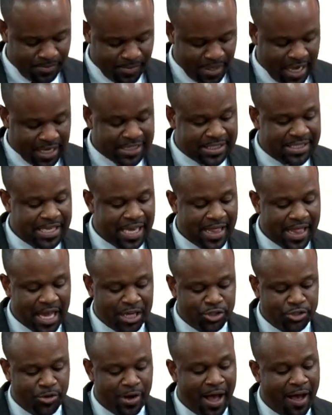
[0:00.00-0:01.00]
and say
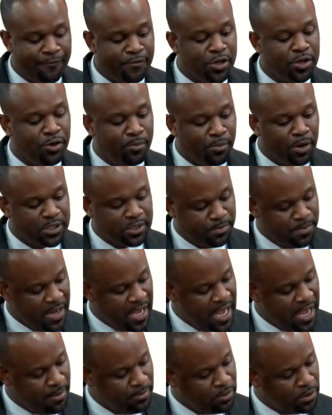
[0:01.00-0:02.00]
that you have it. You must
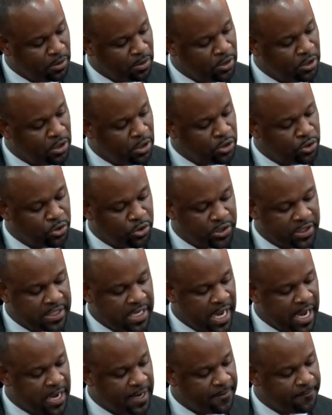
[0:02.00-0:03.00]
be able to
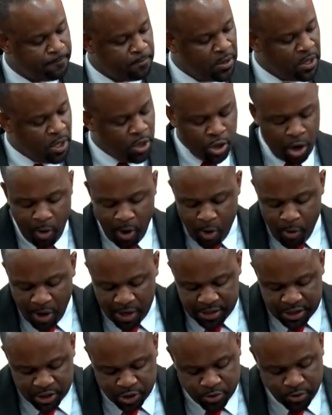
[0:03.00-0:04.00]
say it. Now I
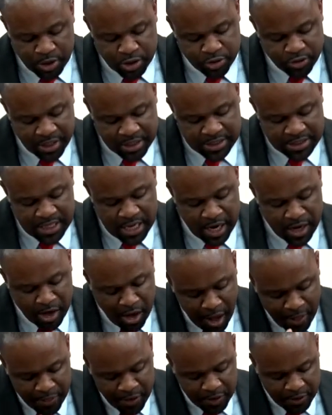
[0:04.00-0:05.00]
wanted to address
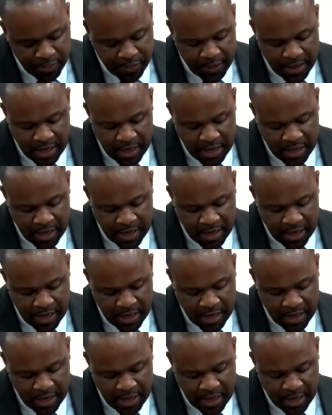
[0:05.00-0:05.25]
another